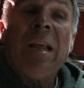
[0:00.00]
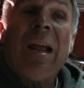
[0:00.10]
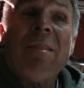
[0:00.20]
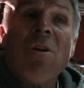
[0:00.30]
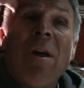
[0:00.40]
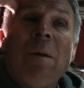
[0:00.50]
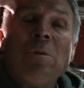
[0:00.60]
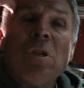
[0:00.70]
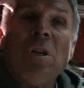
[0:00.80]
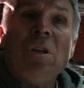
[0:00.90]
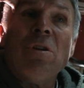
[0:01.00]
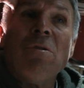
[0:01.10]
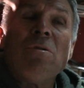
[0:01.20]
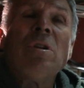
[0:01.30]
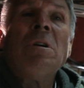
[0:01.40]
that I thought I was going to
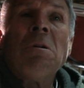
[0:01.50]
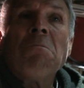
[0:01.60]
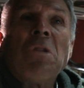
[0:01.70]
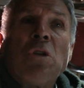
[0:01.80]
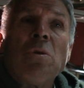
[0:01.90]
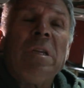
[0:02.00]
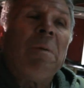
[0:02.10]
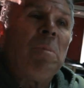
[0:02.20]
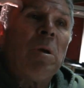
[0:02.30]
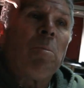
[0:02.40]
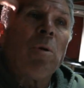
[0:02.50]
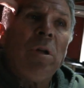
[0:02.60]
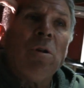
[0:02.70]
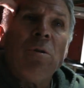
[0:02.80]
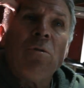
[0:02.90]
use, this would get me a pretty
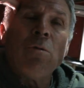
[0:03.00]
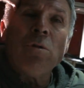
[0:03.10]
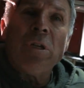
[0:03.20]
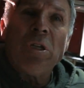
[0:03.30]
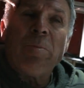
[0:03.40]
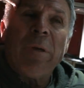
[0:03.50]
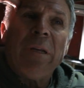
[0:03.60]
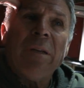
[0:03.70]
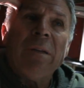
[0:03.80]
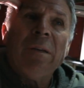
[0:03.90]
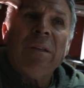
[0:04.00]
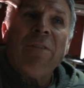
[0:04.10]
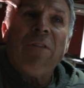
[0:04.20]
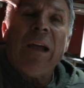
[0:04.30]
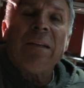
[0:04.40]
good cruising speed.
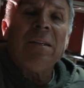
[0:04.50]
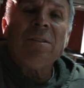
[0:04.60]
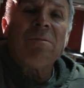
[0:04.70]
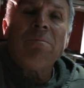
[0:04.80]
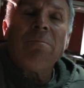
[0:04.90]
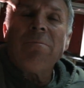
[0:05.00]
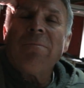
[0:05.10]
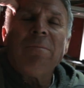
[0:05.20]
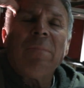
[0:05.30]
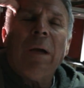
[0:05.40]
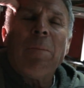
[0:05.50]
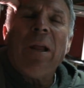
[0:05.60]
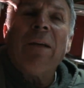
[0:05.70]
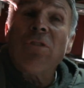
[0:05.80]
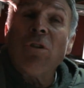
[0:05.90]
The fact is, I'm going
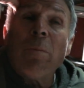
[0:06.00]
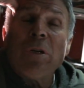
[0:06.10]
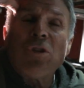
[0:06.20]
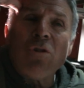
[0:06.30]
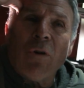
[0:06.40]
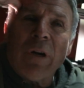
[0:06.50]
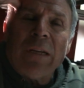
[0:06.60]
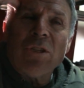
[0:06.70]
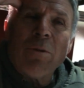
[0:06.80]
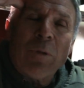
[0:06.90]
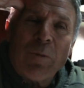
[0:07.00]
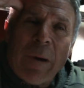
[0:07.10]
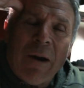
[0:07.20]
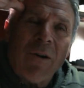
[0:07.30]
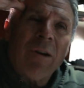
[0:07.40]
to have so much torque and so much
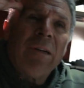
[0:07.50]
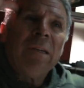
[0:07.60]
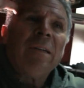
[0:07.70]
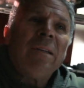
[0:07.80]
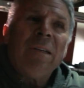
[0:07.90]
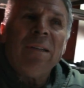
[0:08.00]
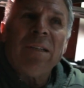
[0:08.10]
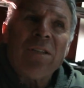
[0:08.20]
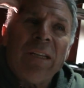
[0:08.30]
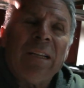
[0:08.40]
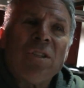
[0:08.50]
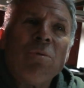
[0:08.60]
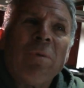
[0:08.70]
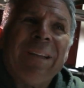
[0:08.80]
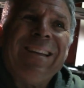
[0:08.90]
power, this thing
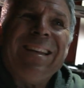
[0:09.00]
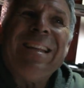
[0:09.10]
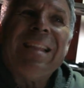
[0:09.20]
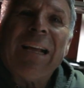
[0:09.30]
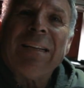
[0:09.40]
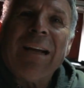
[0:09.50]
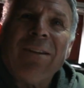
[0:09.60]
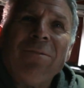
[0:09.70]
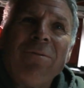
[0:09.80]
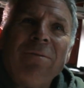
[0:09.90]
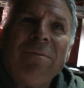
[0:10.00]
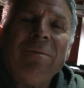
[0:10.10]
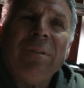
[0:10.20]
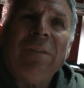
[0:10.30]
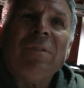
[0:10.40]
doesn't really need that kind of,
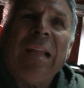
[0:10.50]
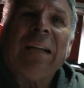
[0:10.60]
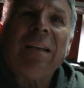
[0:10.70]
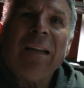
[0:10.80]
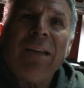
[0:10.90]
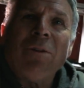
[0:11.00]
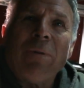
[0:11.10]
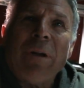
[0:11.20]
even that kind of gear